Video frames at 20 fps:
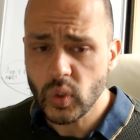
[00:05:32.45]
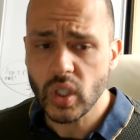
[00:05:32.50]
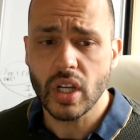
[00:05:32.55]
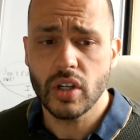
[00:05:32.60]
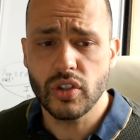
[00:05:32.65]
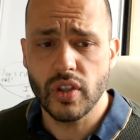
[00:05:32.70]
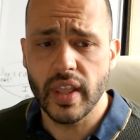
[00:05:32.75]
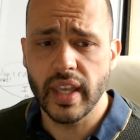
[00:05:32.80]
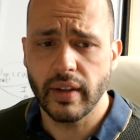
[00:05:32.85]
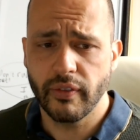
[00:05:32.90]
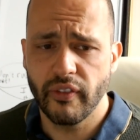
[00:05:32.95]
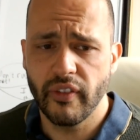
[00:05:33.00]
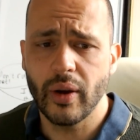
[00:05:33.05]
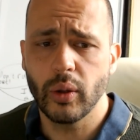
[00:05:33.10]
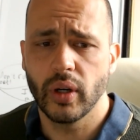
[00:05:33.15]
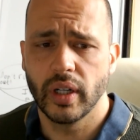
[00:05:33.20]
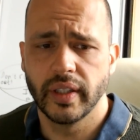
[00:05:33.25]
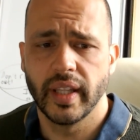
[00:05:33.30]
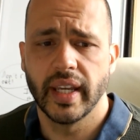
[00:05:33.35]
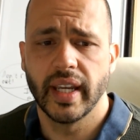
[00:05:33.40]
So they felt
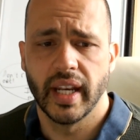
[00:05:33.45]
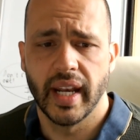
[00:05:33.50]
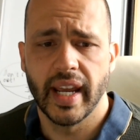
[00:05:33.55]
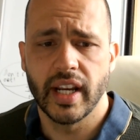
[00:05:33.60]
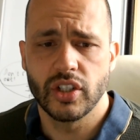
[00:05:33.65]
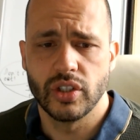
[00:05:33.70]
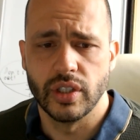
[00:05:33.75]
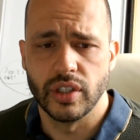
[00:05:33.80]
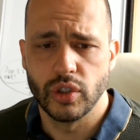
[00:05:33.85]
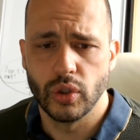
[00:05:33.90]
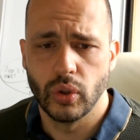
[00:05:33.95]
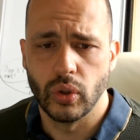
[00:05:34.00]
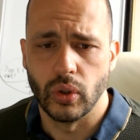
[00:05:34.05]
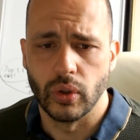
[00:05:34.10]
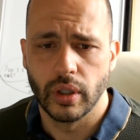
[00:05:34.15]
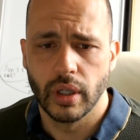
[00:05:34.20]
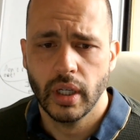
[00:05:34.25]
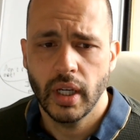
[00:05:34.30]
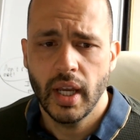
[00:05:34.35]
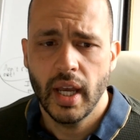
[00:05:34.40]
like they could actually
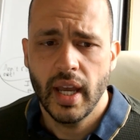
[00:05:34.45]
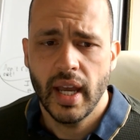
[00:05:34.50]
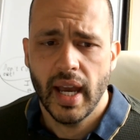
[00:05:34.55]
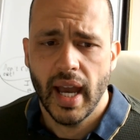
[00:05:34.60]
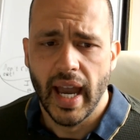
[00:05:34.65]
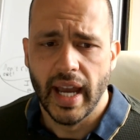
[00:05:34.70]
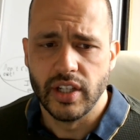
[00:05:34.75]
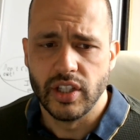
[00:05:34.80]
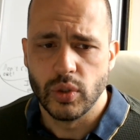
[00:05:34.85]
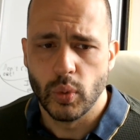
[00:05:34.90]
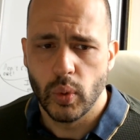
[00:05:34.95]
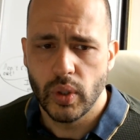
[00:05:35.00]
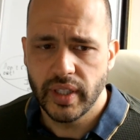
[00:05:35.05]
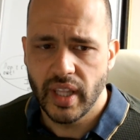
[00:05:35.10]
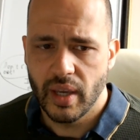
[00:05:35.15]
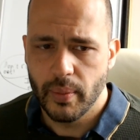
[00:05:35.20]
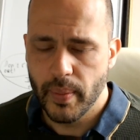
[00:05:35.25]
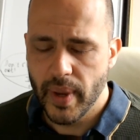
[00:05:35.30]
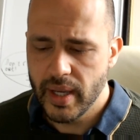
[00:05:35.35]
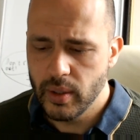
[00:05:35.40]
talk. And so what
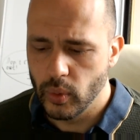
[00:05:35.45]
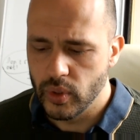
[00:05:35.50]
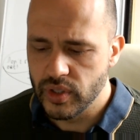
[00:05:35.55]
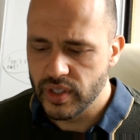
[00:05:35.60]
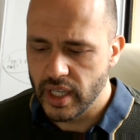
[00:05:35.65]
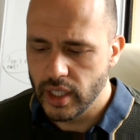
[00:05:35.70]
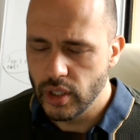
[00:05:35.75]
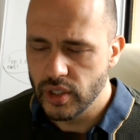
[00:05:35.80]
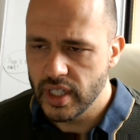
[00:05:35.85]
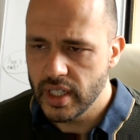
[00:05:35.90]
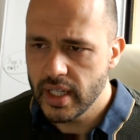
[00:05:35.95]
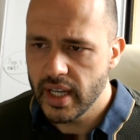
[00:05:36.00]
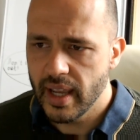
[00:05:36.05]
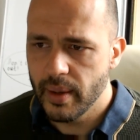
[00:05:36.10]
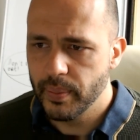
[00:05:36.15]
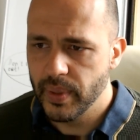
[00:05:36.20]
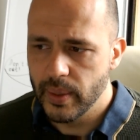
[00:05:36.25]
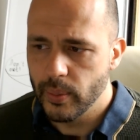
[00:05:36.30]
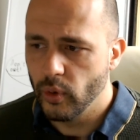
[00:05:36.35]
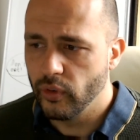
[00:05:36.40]
that meant was that you didn't get
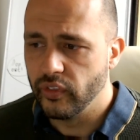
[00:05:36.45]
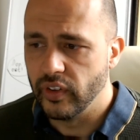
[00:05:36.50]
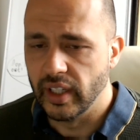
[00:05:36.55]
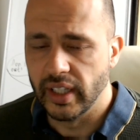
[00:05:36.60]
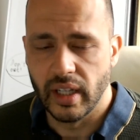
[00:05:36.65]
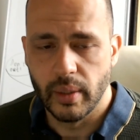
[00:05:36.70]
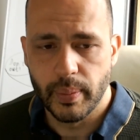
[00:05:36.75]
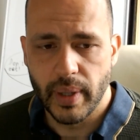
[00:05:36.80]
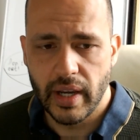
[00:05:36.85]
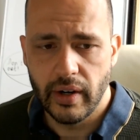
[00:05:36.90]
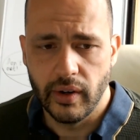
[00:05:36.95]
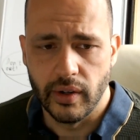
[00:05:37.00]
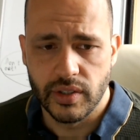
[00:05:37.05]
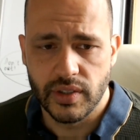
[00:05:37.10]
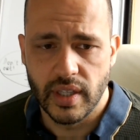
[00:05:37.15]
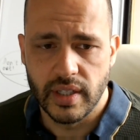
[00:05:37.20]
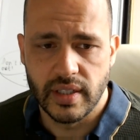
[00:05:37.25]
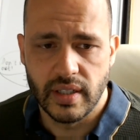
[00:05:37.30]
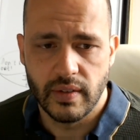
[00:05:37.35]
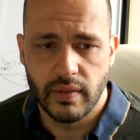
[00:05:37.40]
people feeling embarrassed.
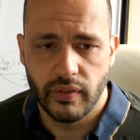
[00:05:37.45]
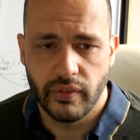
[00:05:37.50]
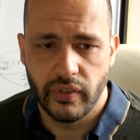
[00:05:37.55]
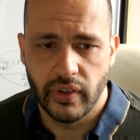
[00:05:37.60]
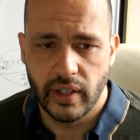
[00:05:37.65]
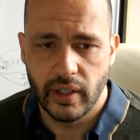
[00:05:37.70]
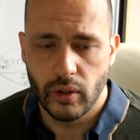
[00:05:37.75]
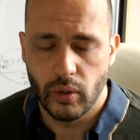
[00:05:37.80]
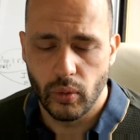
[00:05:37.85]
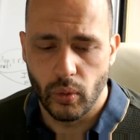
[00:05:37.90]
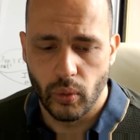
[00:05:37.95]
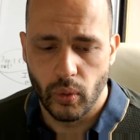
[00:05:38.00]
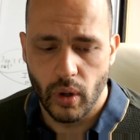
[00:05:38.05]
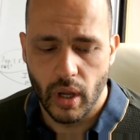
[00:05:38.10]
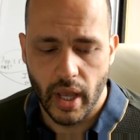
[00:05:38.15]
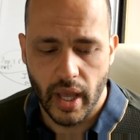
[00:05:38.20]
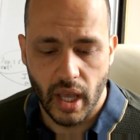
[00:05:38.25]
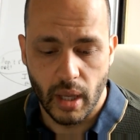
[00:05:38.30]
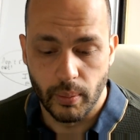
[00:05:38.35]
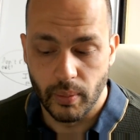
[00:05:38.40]
They didn't feel
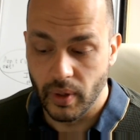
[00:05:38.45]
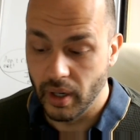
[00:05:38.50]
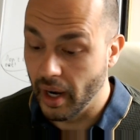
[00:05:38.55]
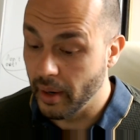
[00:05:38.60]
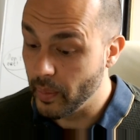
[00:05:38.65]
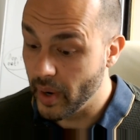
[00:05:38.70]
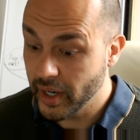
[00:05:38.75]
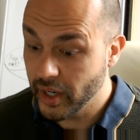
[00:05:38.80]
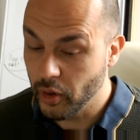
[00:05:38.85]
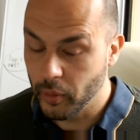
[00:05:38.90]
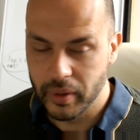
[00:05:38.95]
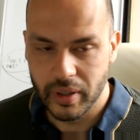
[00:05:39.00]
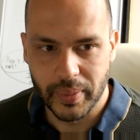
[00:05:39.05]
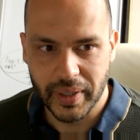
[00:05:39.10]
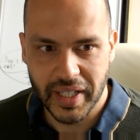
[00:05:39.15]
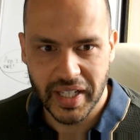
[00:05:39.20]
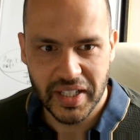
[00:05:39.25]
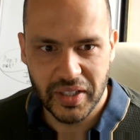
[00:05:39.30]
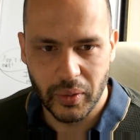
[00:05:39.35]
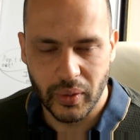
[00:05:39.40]
like my comment at the
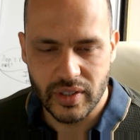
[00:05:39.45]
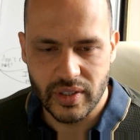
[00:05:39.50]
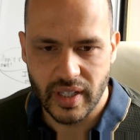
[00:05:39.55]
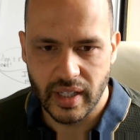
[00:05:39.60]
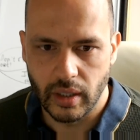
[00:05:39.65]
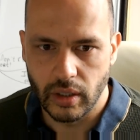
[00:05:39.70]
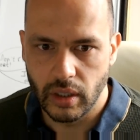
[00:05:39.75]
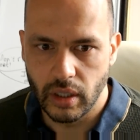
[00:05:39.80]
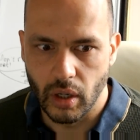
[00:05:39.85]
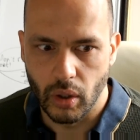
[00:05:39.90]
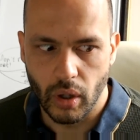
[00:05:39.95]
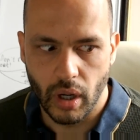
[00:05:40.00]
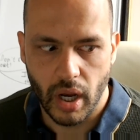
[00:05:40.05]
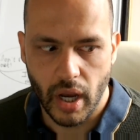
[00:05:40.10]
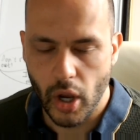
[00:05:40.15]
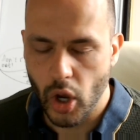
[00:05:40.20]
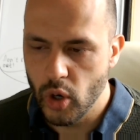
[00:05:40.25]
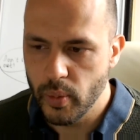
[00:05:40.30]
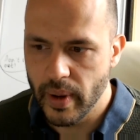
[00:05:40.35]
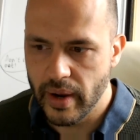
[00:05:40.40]
beginning where saying, I
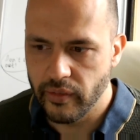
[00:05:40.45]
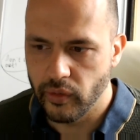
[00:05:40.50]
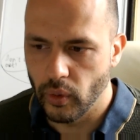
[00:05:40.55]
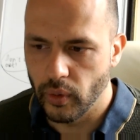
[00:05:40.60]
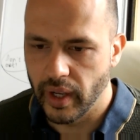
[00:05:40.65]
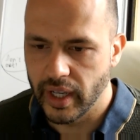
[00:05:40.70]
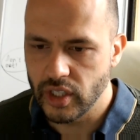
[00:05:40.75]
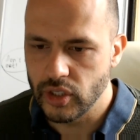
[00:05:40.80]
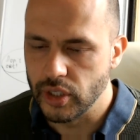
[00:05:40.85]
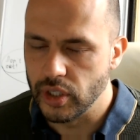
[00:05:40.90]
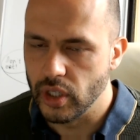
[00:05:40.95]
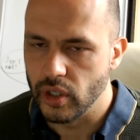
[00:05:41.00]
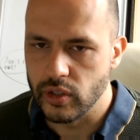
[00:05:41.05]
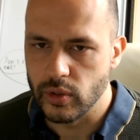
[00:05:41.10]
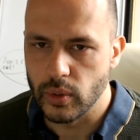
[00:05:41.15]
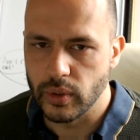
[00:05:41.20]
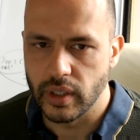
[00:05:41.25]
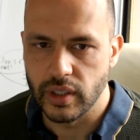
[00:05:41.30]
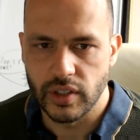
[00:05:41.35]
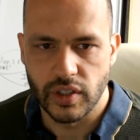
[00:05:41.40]
hope everyone actually knows
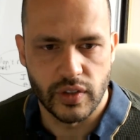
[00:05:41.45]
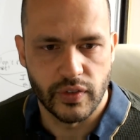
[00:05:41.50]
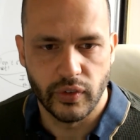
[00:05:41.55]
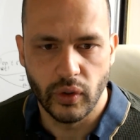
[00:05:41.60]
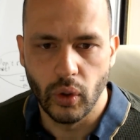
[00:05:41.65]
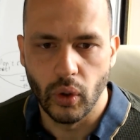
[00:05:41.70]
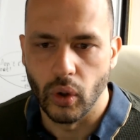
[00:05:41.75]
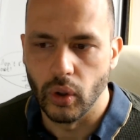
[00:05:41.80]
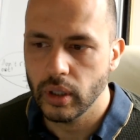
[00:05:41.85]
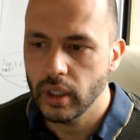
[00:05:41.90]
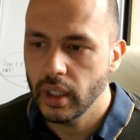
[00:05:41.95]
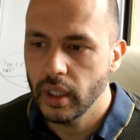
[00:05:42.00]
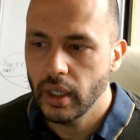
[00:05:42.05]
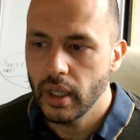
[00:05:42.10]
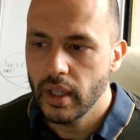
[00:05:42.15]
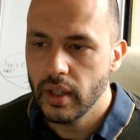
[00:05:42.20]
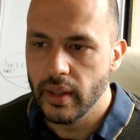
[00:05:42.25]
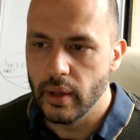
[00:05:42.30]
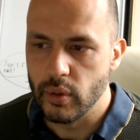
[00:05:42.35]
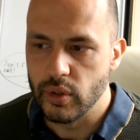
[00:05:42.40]
what this is for.
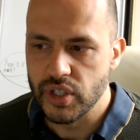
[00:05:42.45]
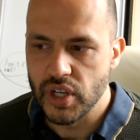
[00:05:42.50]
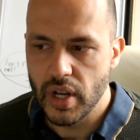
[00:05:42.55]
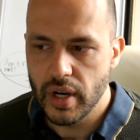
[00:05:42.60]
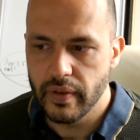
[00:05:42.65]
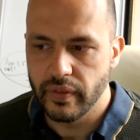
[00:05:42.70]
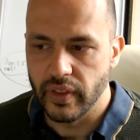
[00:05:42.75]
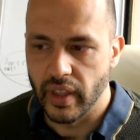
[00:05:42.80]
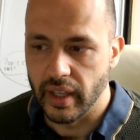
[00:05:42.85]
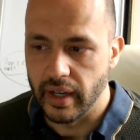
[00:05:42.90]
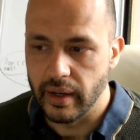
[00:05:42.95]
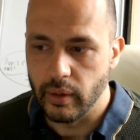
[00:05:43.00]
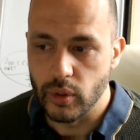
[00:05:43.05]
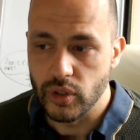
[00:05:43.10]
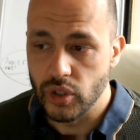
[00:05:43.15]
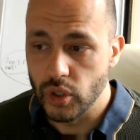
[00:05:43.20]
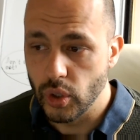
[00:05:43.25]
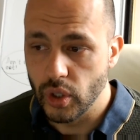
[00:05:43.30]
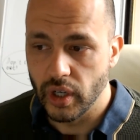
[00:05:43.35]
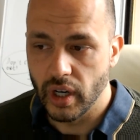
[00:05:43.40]
There was none of that. It was
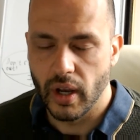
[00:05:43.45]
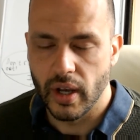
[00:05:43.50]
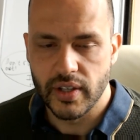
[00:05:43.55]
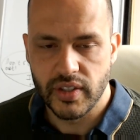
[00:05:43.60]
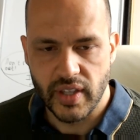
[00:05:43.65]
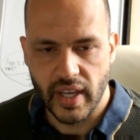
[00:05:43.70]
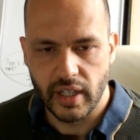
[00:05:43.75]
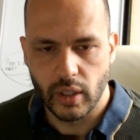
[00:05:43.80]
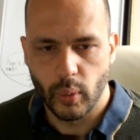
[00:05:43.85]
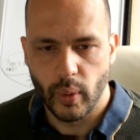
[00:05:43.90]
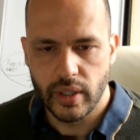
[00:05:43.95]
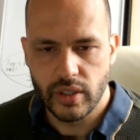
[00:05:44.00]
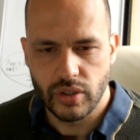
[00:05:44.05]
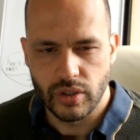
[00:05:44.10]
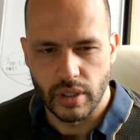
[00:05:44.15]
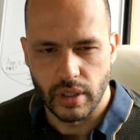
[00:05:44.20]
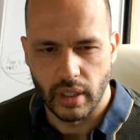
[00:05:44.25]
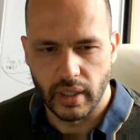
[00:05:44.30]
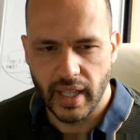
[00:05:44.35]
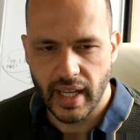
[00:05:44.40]
you could ask that
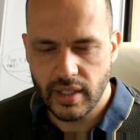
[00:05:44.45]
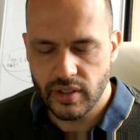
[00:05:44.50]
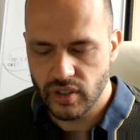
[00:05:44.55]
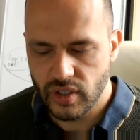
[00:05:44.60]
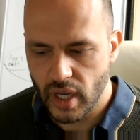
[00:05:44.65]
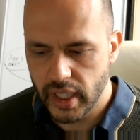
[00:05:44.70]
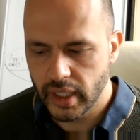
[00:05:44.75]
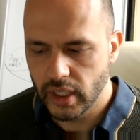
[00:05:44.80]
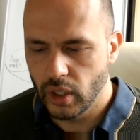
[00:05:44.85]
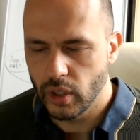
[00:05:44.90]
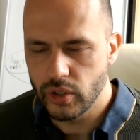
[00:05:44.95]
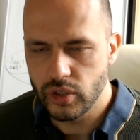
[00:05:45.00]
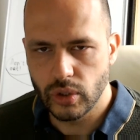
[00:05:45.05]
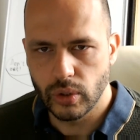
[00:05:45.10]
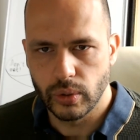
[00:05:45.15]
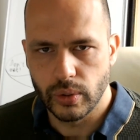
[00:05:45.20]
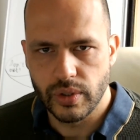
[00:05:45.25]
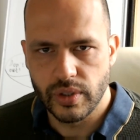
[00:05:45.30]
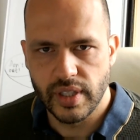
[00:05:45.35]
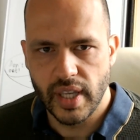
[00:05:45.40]
question. And that
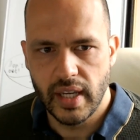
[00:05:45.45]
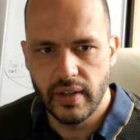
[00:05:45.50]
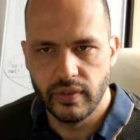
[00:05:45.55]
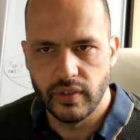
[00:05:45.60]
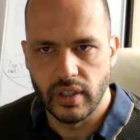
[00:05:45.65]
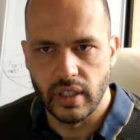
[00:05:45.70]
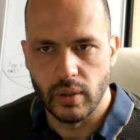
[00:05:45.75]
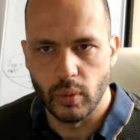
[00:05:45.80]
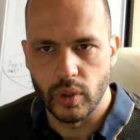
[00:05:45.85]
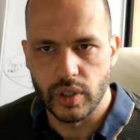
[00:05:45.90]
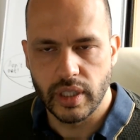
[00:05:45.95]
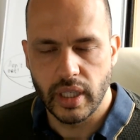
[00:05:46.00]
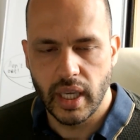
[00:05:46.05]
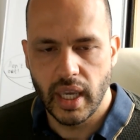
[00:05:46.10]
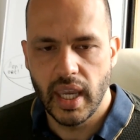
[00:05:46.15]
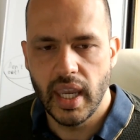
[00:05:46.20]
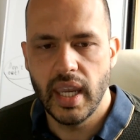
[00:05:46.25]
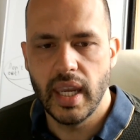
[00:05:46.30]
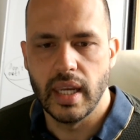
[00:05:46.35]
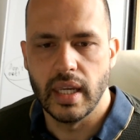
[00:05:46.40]
psychological safety was
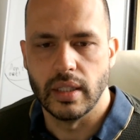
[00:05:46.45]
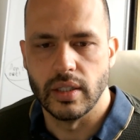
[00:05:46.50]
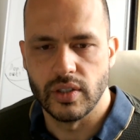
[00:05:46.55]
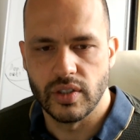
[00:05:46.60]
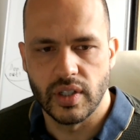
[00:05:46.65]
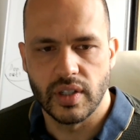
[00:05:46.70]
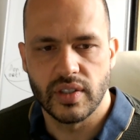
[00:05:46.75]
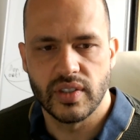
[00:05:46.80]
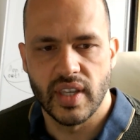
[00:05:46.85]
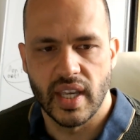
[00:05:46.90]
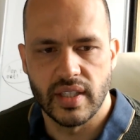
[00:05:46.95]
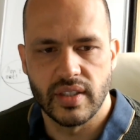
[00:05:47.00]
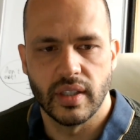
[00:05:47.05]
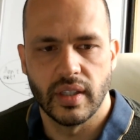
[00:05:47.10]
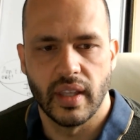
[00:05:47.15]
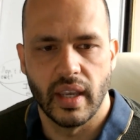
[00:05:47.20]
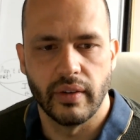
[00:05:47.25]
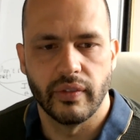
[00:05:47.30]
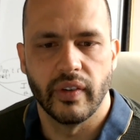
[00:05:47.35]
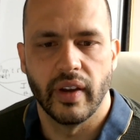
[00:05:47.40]
key in the success that
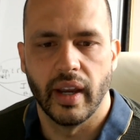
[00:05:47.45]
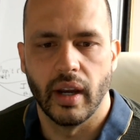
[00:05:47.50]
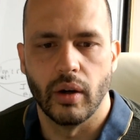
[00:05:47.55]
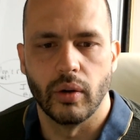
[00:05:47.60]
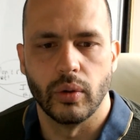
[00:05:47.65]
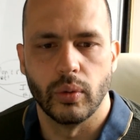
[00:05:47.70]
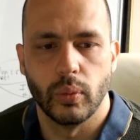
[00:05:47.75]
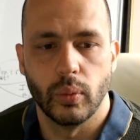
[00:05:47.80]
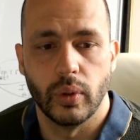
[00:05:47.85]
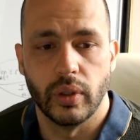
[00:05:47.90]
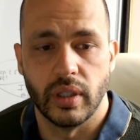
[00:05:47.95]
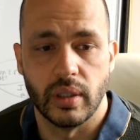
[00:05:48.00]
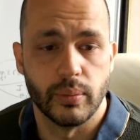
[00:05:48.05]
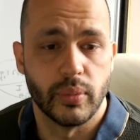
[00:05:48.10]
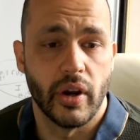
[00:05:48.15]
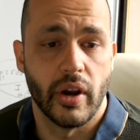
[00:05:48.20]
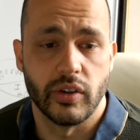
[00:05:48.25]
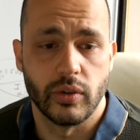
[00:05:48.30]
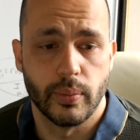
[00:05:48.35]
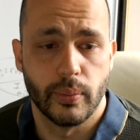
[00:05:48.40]
they found within
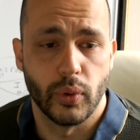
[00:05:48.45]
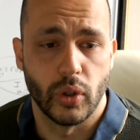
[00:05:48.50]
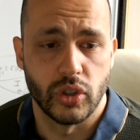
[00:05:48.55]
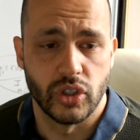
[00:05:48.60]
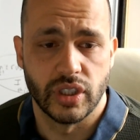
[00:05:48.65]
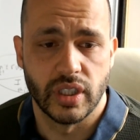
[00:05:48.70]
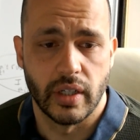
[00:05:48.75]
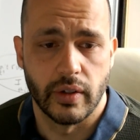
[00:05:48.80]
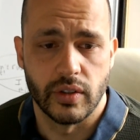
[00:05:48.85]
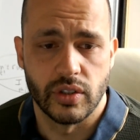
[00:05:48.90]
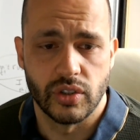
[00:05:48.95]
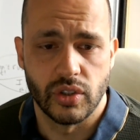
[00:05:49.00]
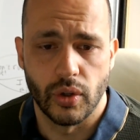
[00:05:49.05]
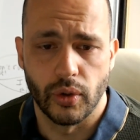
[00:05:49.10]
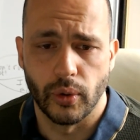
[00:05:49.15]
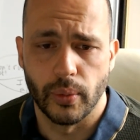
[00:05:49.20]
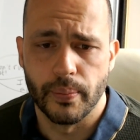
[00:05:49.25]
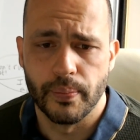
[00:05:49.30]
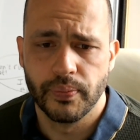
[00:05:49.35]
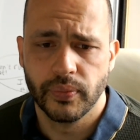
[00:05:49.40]
Project
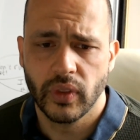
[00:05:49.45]
Aristotle.